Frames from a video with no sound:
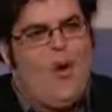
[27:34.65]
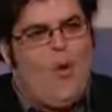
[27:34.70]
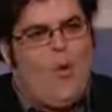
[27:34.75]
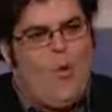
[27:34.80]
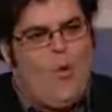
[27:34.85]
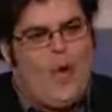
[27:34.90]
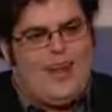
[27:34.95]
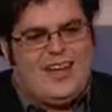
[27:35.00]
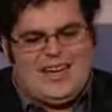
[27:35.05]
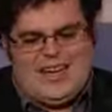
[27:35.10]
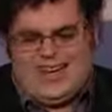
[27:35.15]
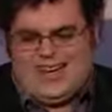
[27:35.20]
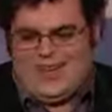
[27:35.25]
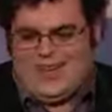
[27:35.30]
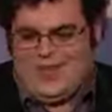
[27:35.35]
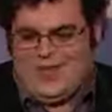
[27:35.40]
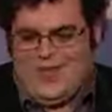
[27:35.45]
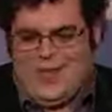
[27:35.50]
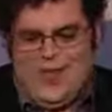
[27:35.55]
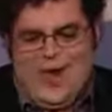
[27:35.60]
when
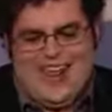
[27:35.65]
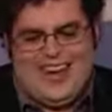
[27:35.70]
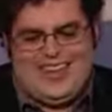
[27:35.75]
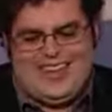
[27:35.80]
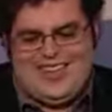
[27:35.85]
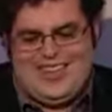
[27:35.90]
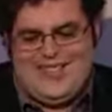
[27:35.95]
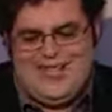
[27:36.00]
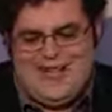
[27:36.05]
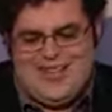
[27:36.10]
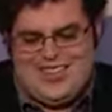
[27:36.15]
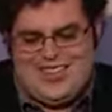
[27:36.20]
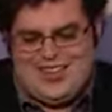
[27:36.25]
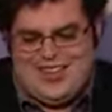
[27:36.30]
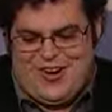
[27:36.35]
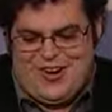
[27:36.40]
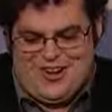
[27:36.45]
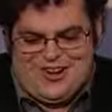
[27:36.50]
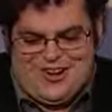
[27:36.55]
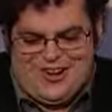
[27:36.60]
did we
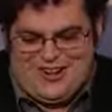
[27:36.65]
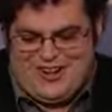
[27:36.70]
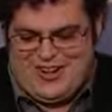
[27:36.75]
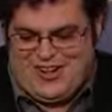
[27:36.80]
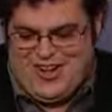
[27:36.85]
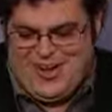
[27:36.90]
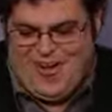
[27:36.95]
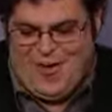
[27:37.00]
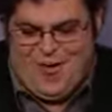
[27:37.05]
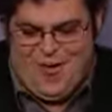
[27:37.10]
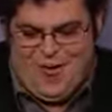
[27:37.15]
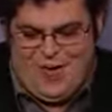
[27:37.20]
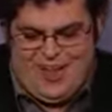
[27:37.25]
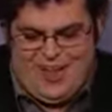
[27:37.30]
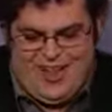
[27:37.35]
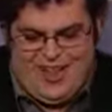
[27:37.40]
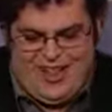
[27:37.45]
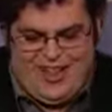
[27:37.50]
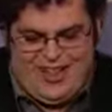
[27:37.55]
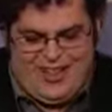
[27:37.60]
start to go
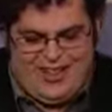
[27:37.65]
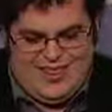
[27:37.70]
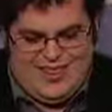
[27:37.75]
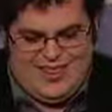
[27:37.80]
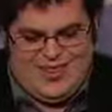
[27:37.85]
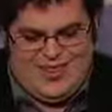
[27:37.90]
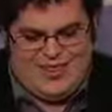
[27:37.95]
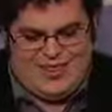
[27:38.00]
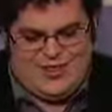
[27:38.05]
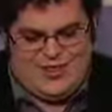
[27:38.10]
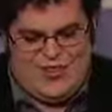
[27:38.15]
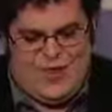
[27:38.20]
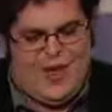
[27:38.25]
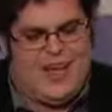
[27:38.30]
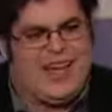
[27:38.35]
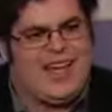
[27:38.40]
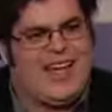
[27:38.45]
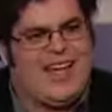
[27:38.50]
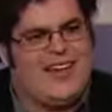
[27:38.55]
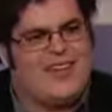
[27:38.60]
this way again?